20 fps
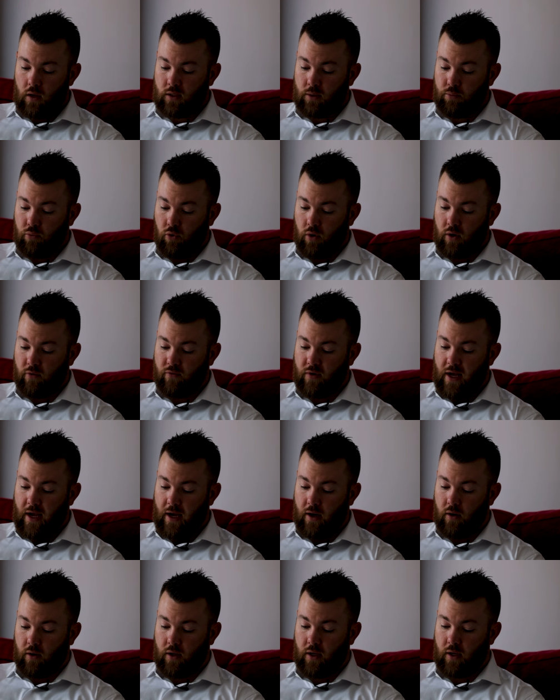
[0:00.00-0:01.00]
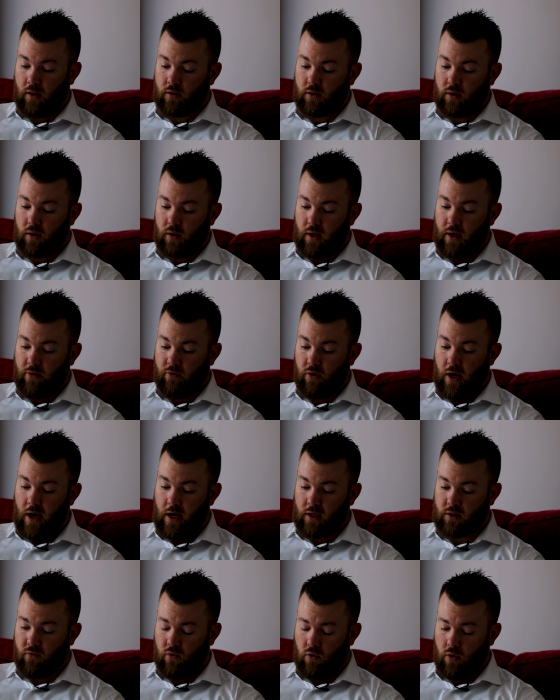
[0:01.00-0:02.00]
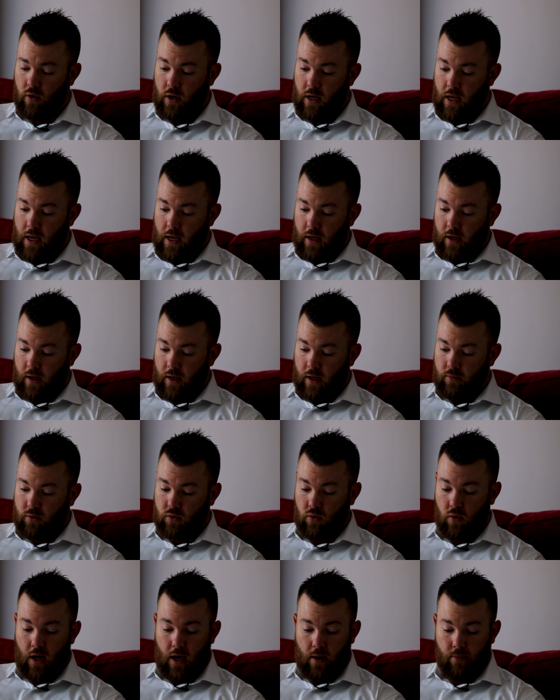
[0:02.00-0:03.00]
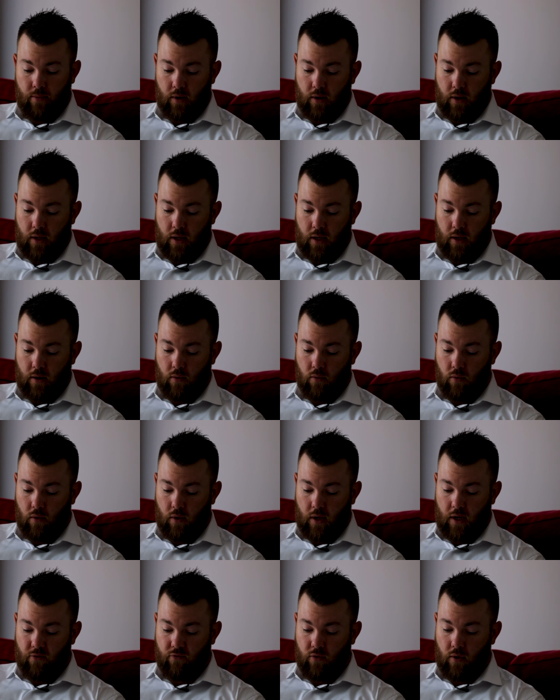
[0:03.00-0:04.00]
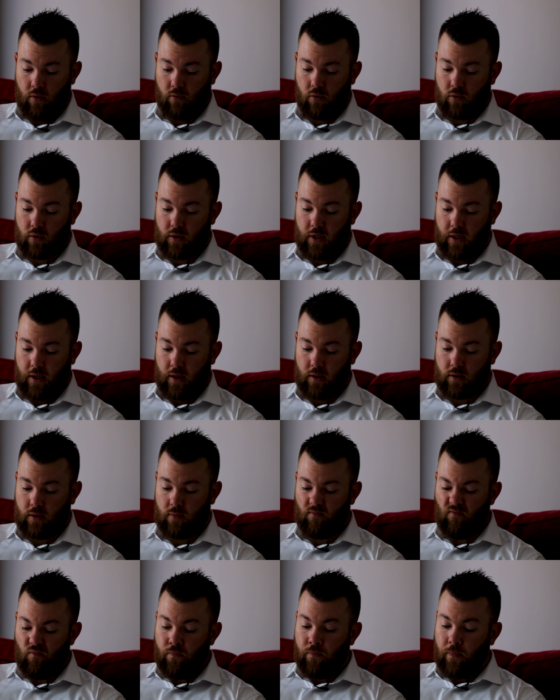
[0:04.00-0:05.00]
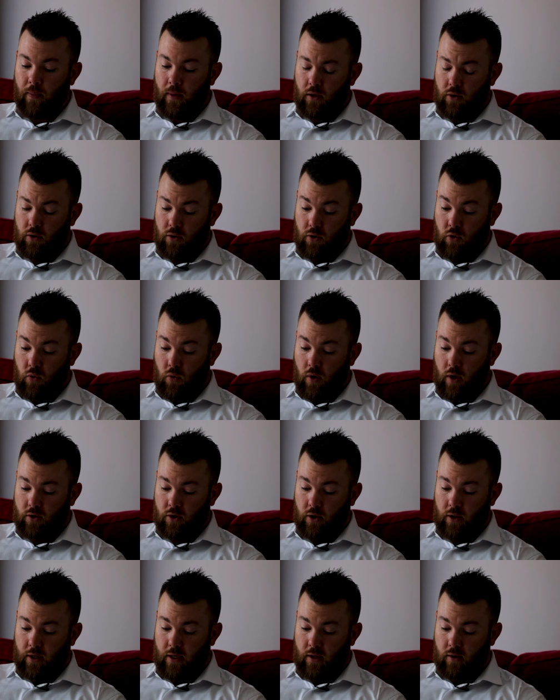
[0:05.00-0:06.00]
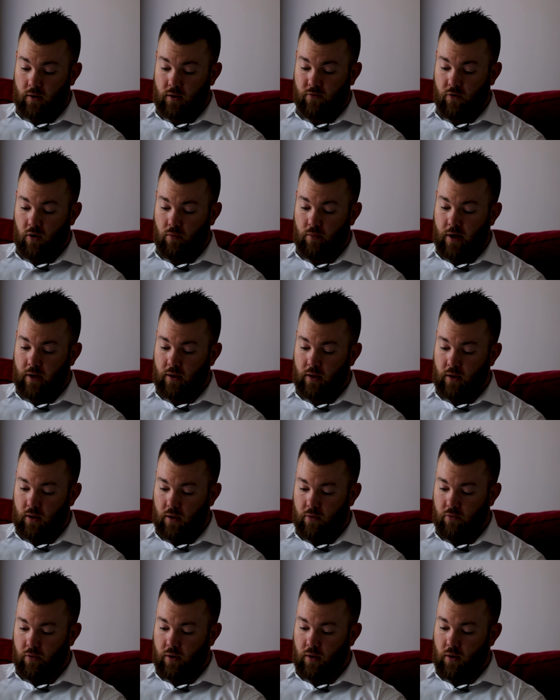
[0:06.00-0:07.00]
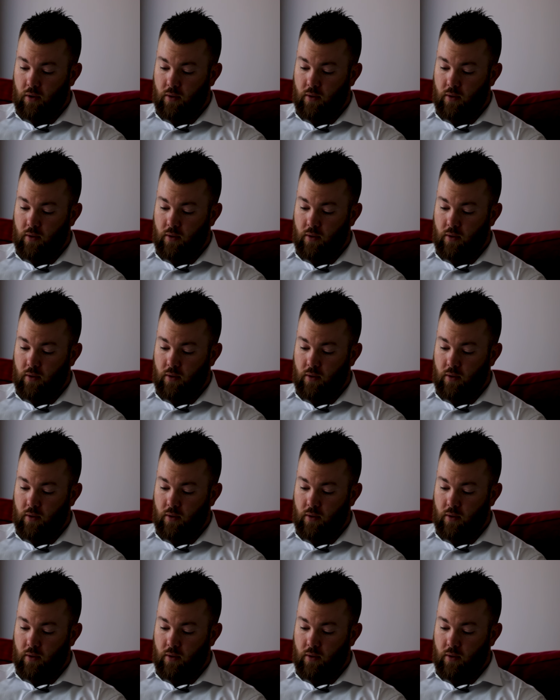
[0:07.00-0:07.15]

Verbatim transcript: supportive dad our kids could ever ask for. And I'm so happy that I will get front row tickets to watch our kids fall madly in love with